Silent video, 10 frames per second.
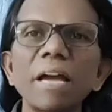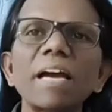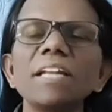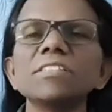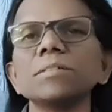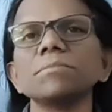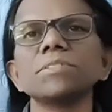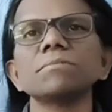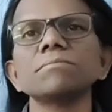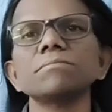
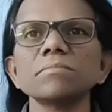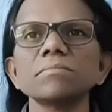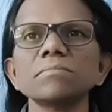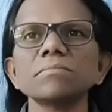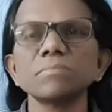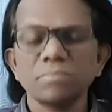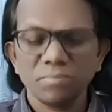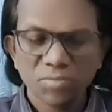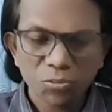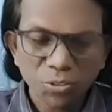mechanisms.
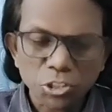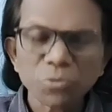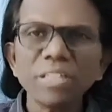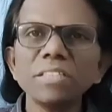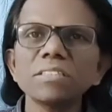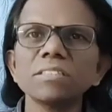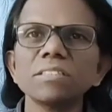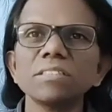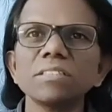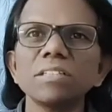The first one is
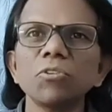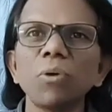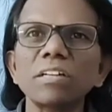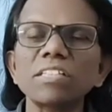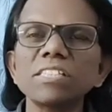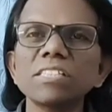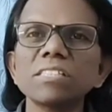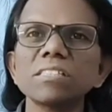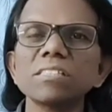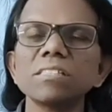what
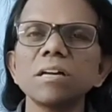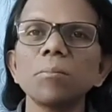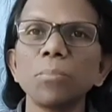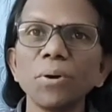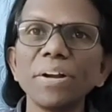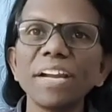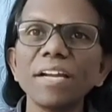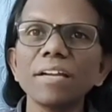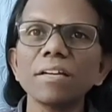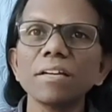is
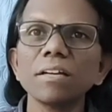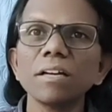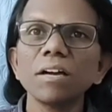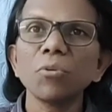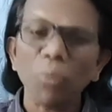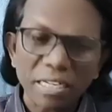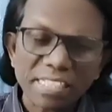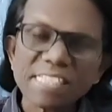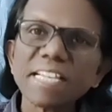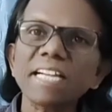pollutant, what
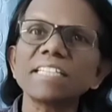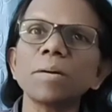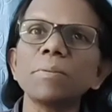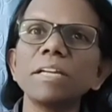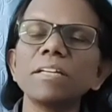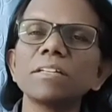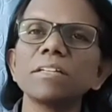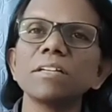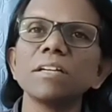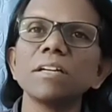is contaminant,
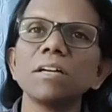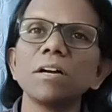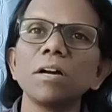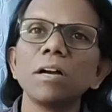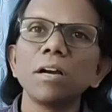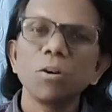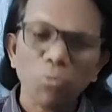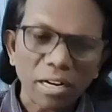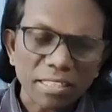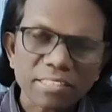
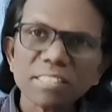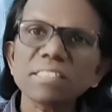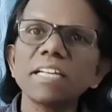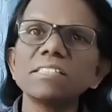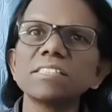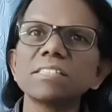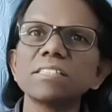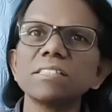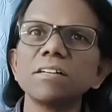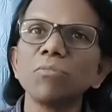what is sludge,
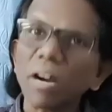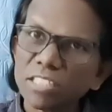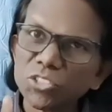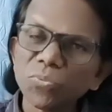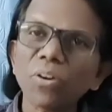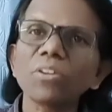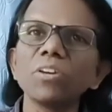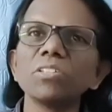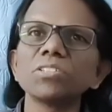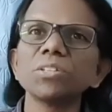what is
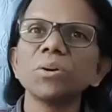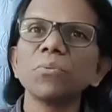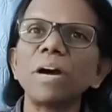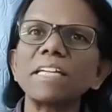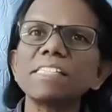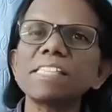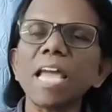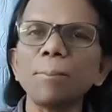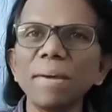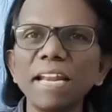floccules, what is
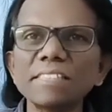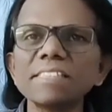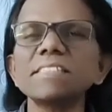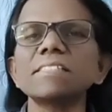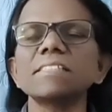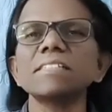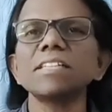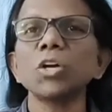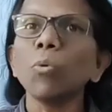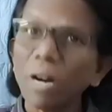MLSS,
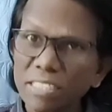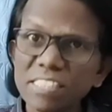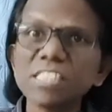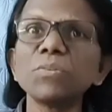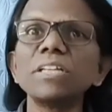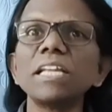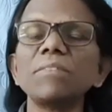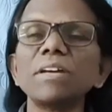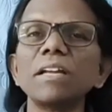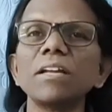what is COD
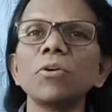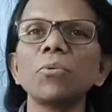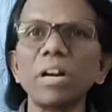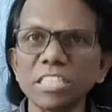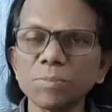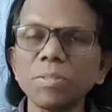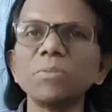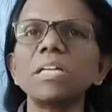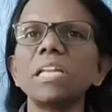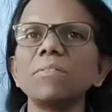level, what is
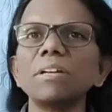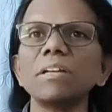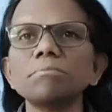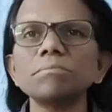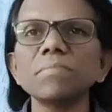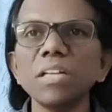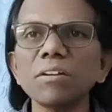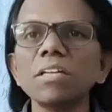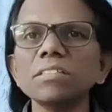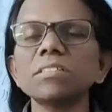BOD level.
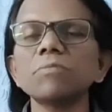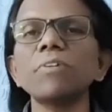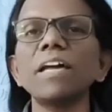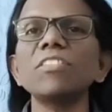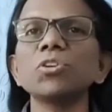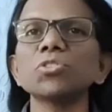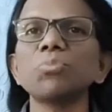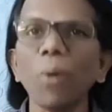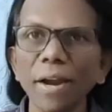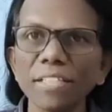Let us define those
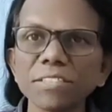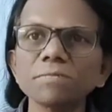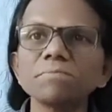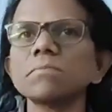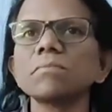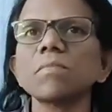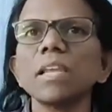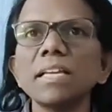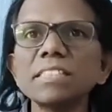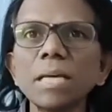points.
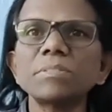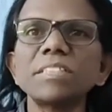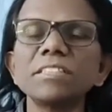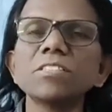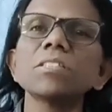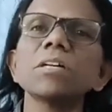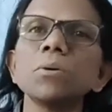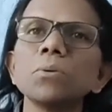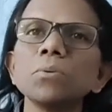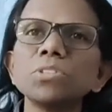A substance
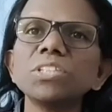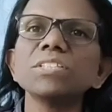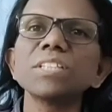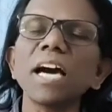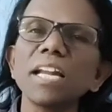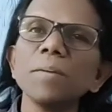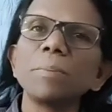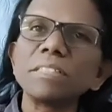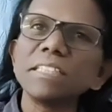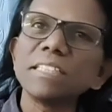which is already
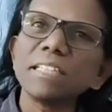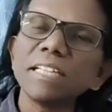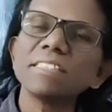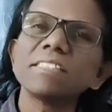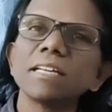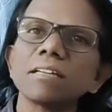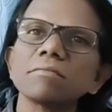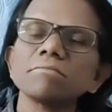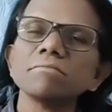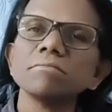present in
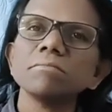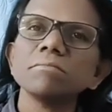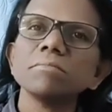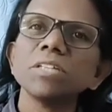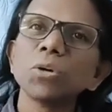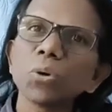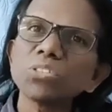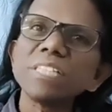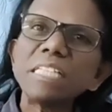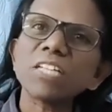nature,
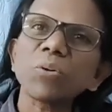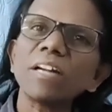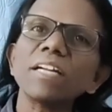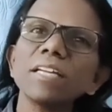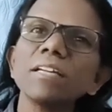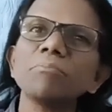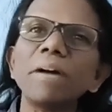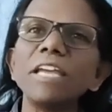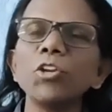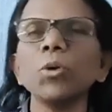grows in quantity
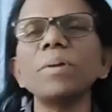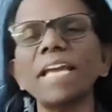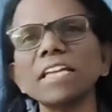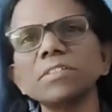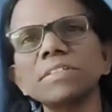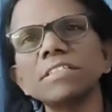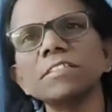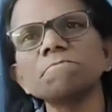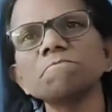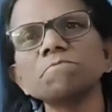by human
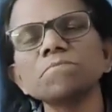activity,